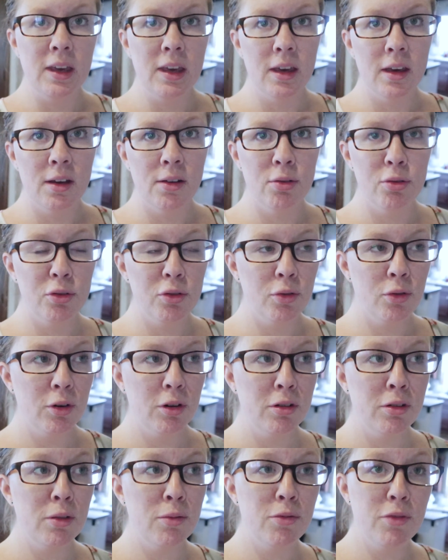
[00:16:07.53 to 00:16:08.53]
gifts
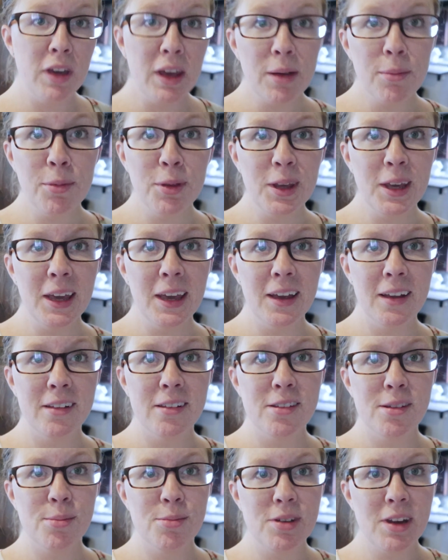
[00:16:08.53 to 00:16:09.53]
for some family
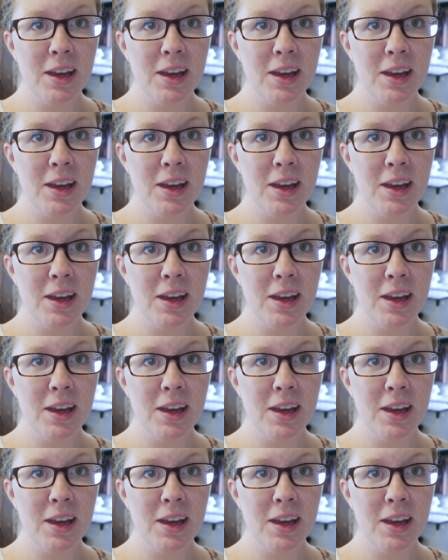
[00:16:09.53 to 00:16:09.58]
and some